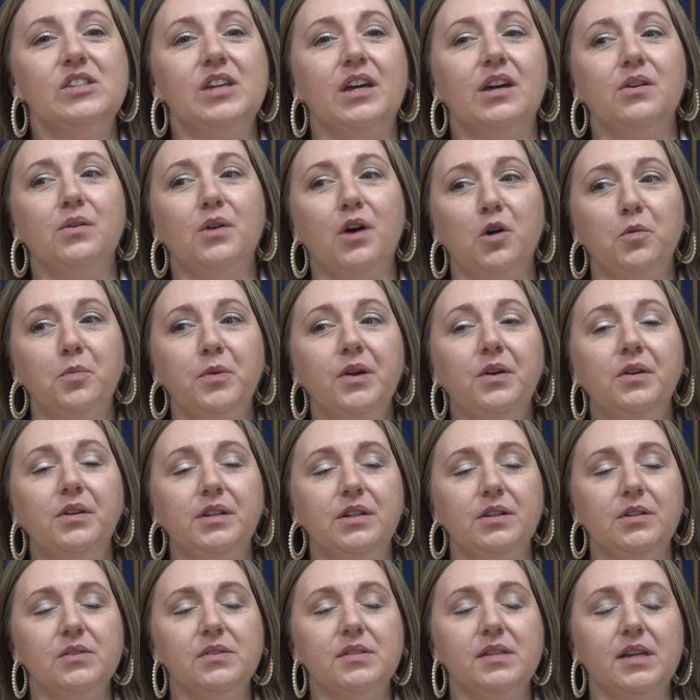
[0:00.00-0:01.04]
So
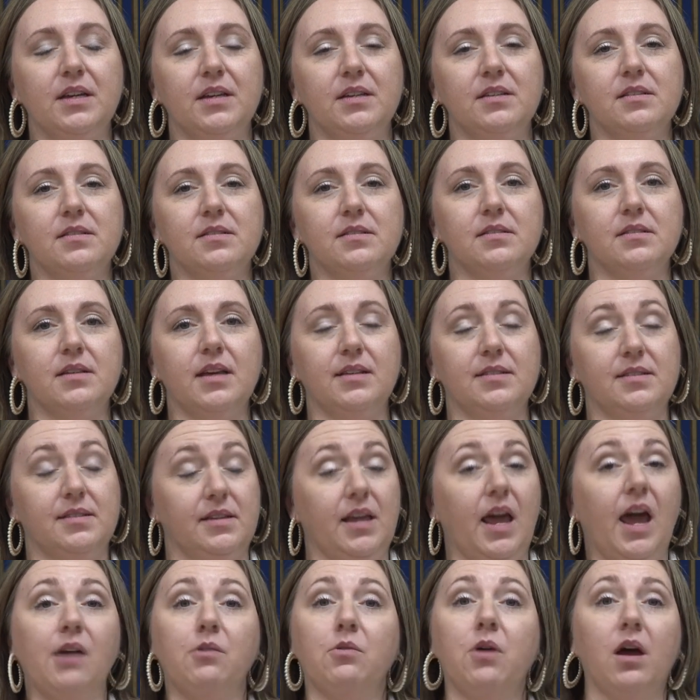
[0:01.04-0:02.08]
opioid use has,
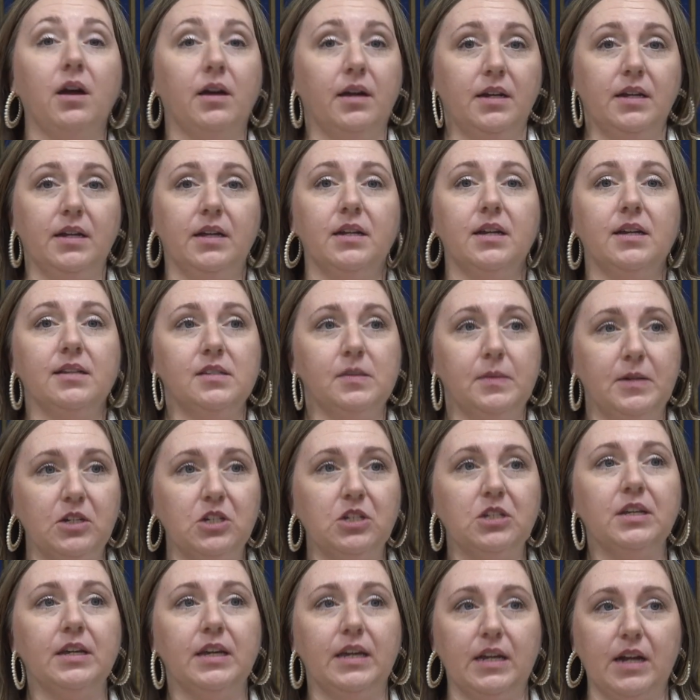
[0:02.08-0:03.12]
has skyrocketed,
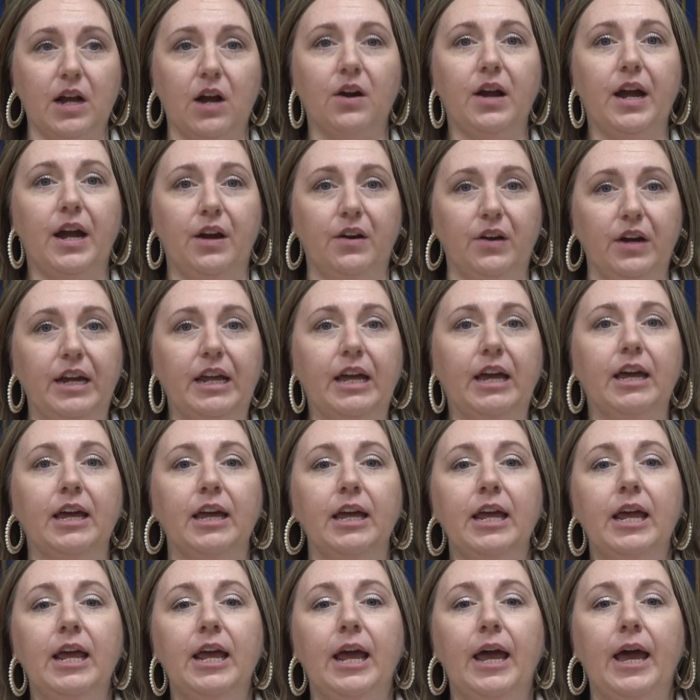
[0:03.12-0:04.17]
especially in our
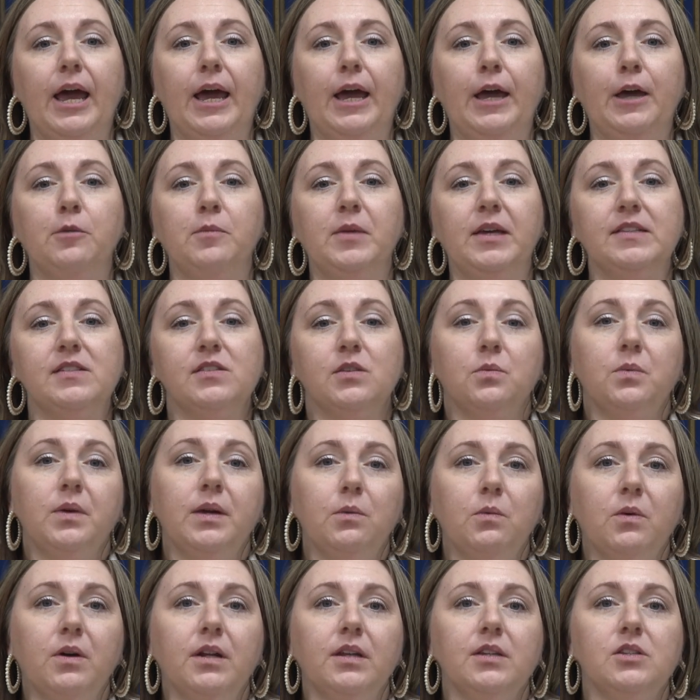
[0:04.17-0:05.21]
area, um, and so
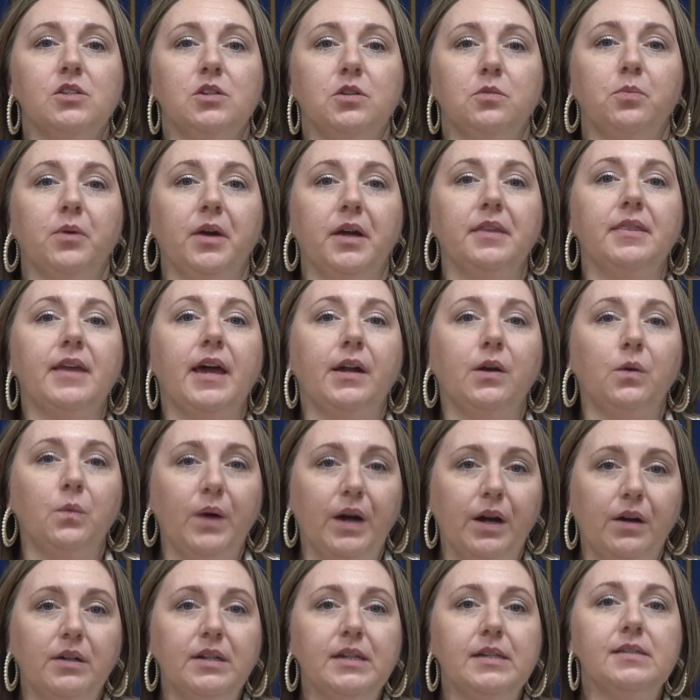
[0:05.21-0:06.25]
we wanted to bring that
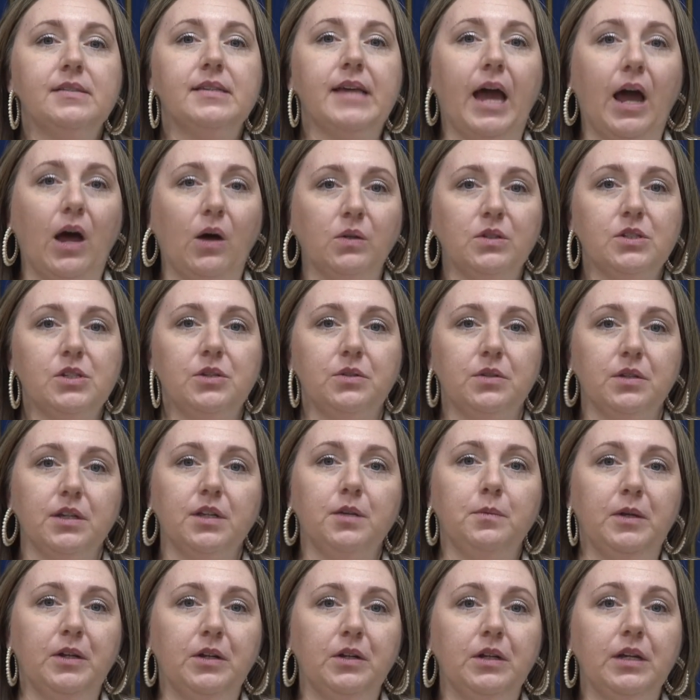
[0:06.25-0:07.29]
awareness out to the
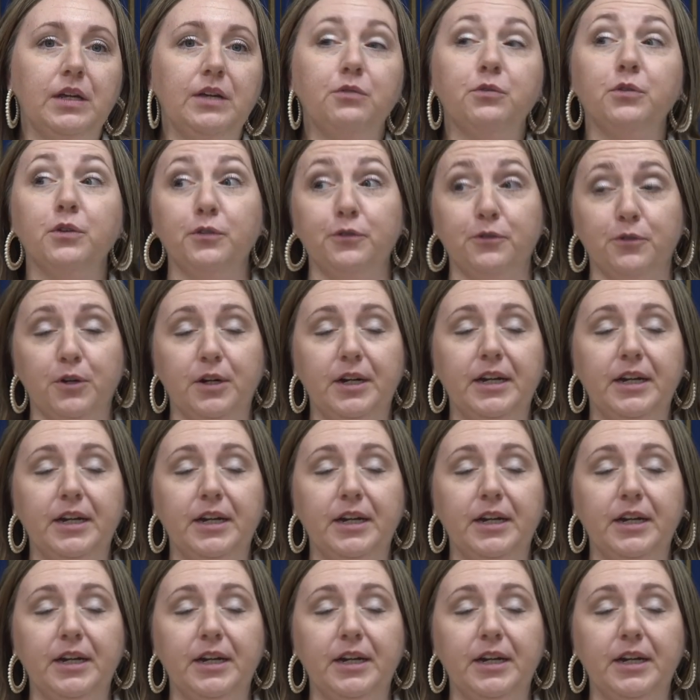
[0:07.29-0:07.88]
community for